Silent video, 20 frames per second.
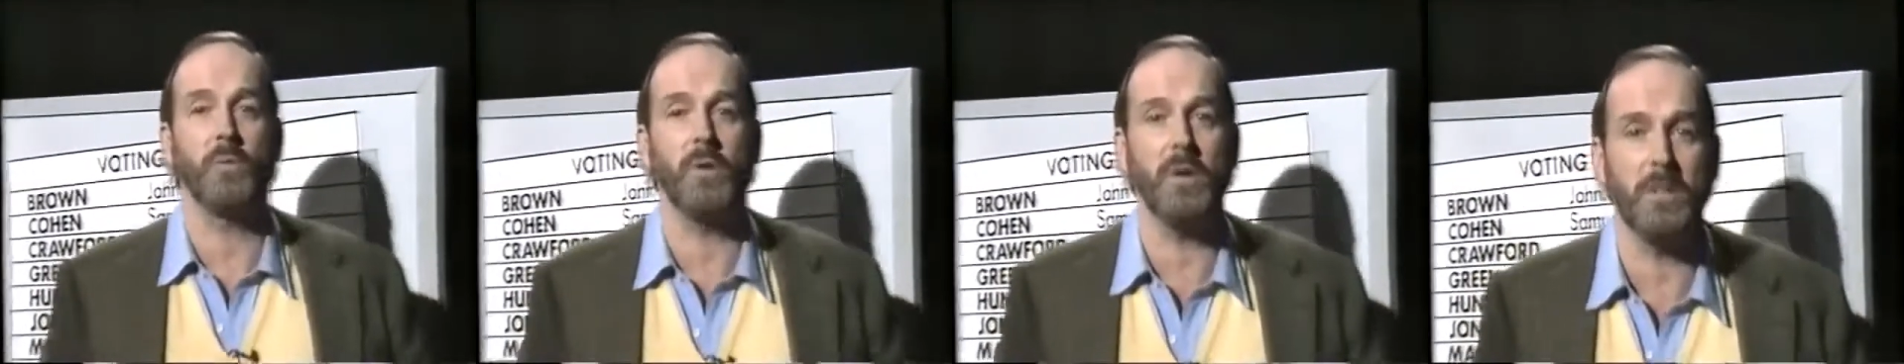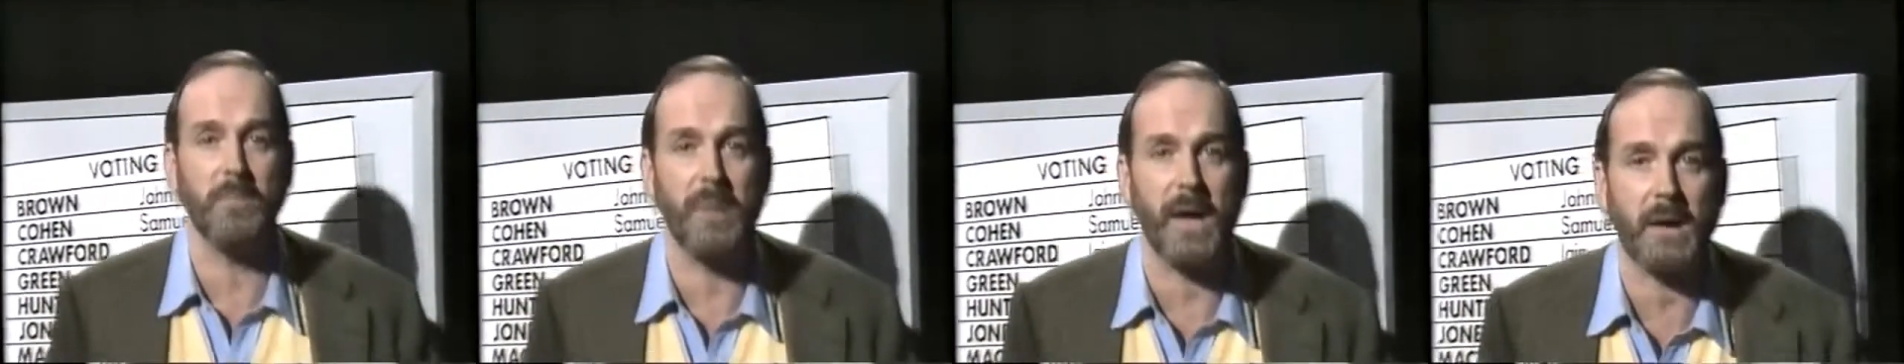
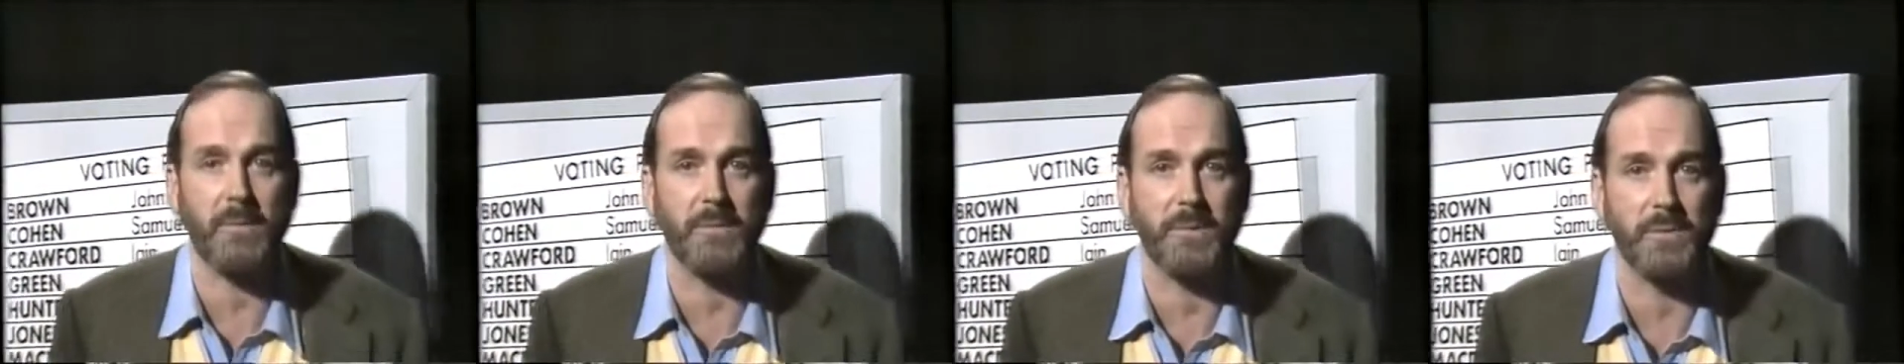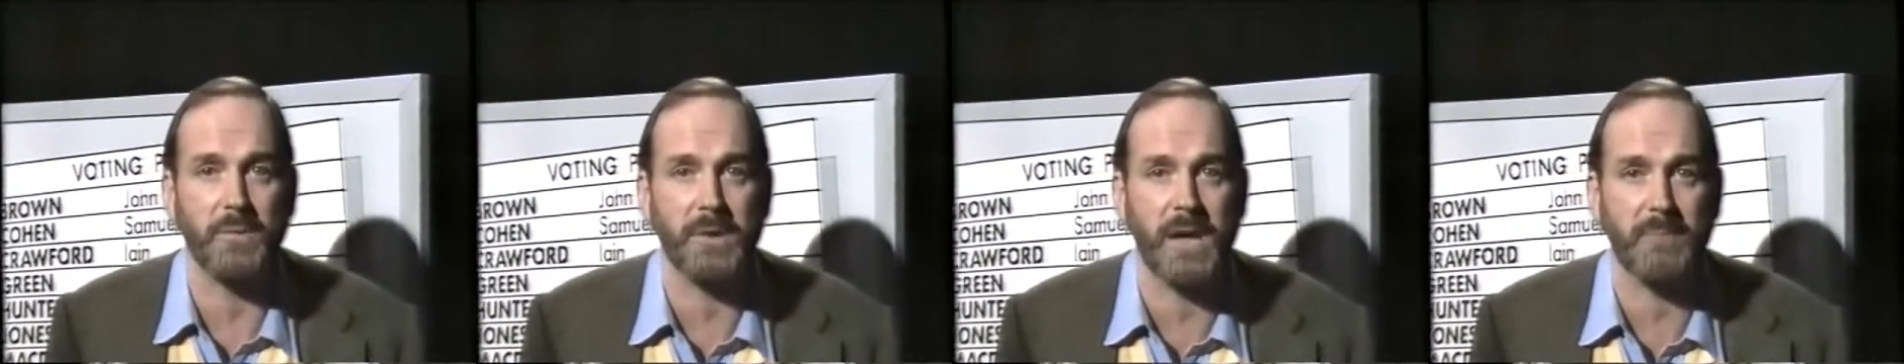you all
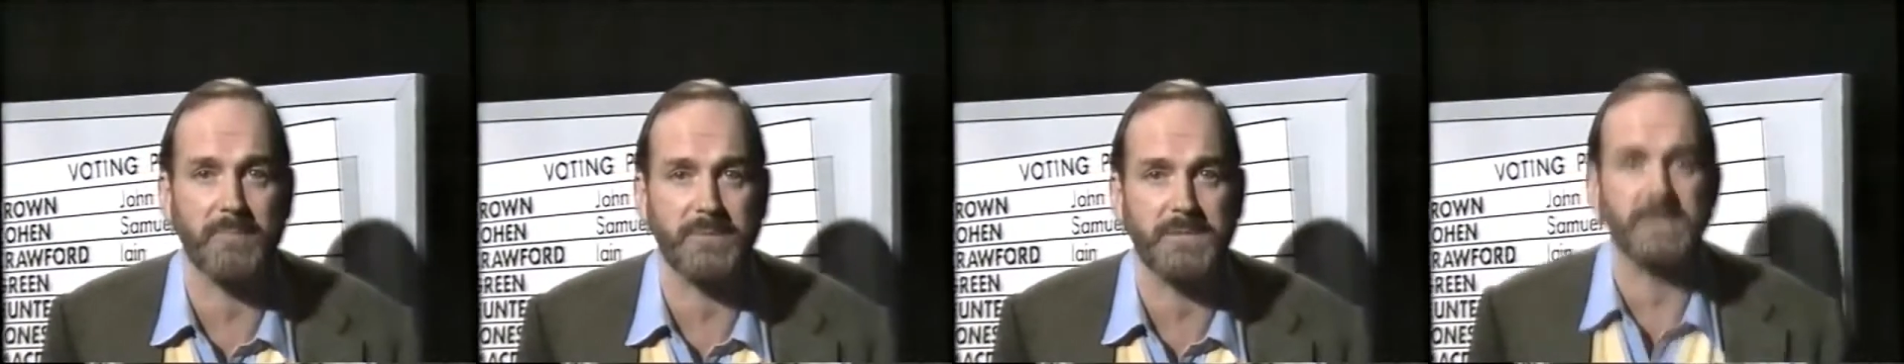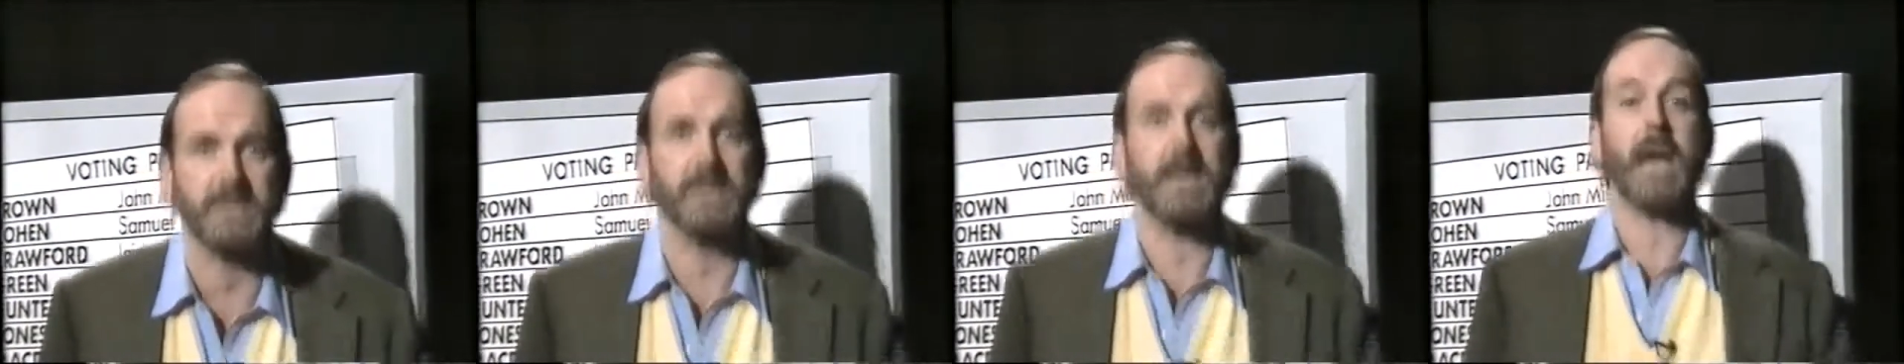back with your
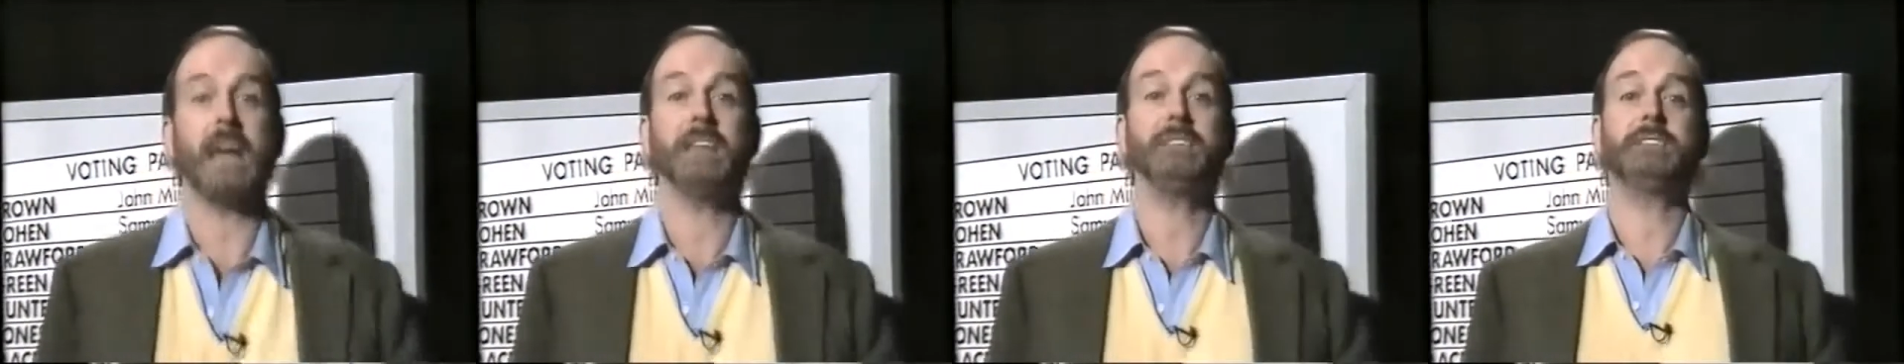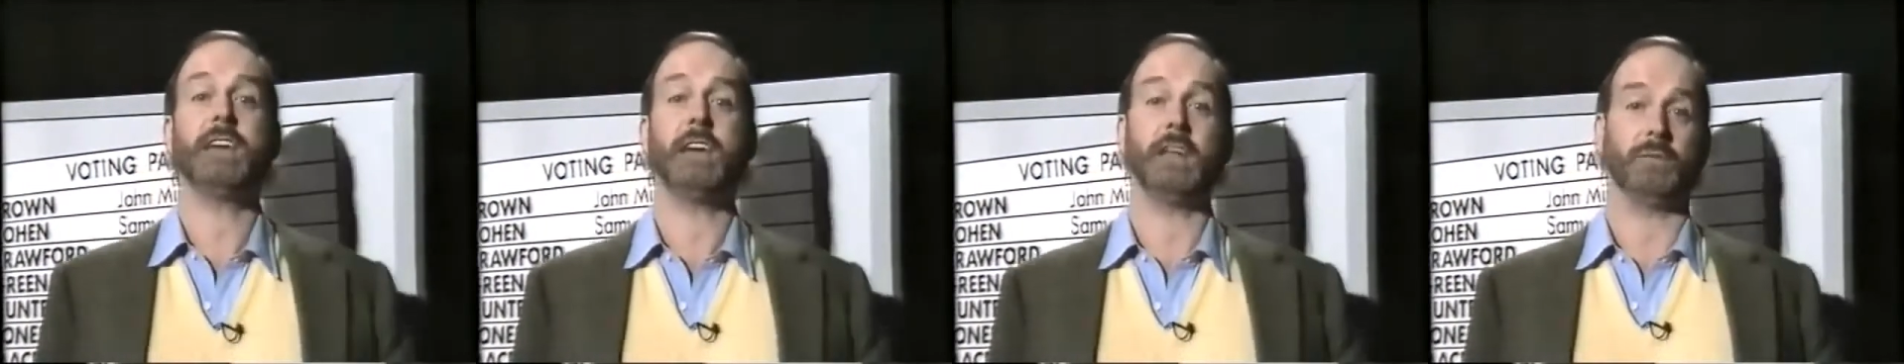cup of tea
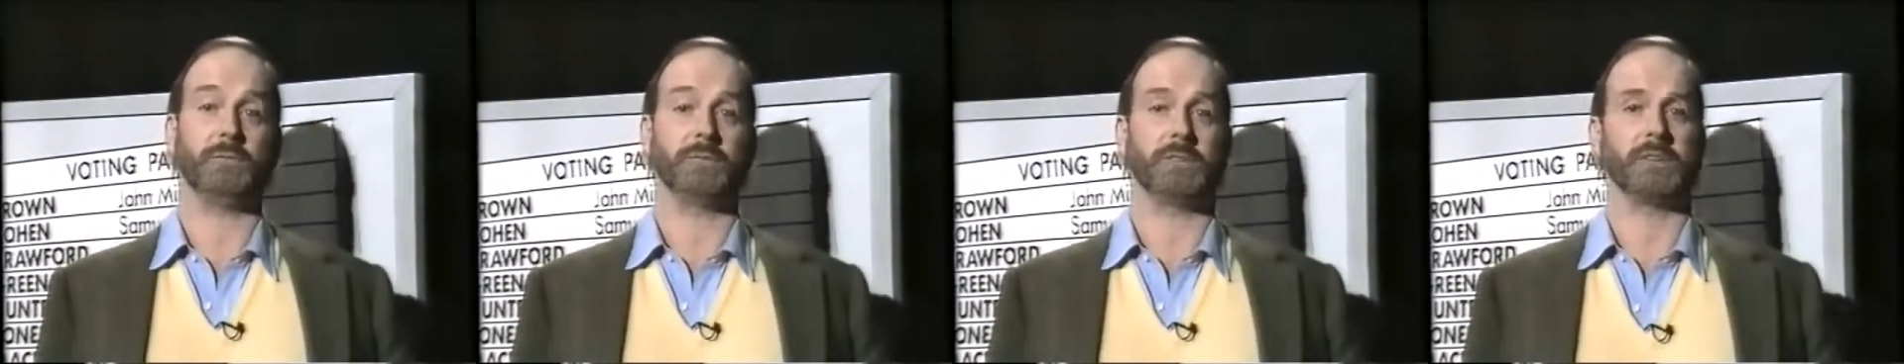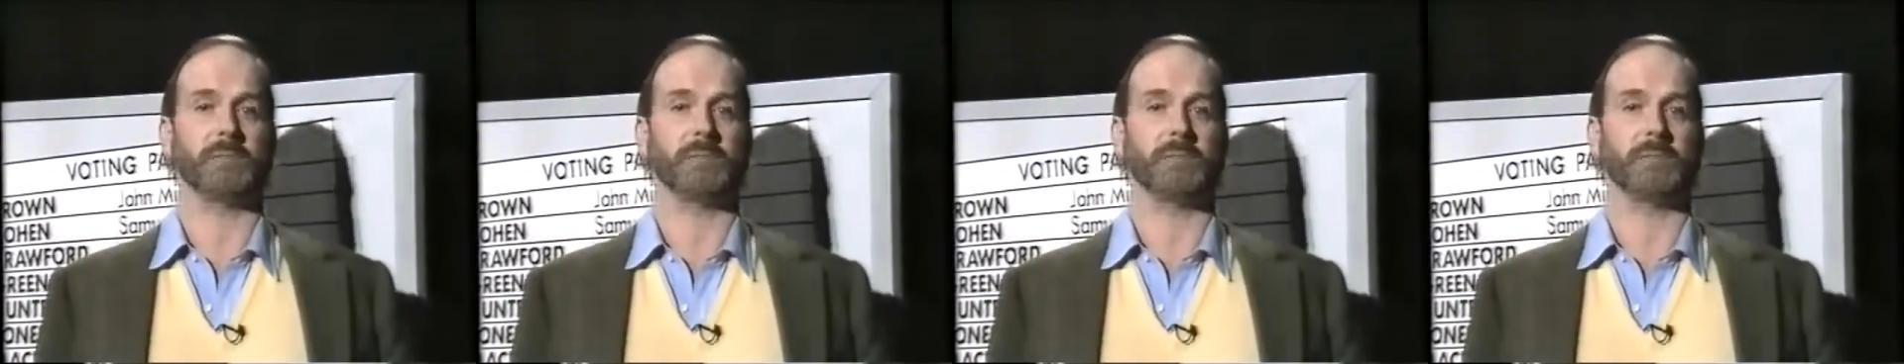and tell you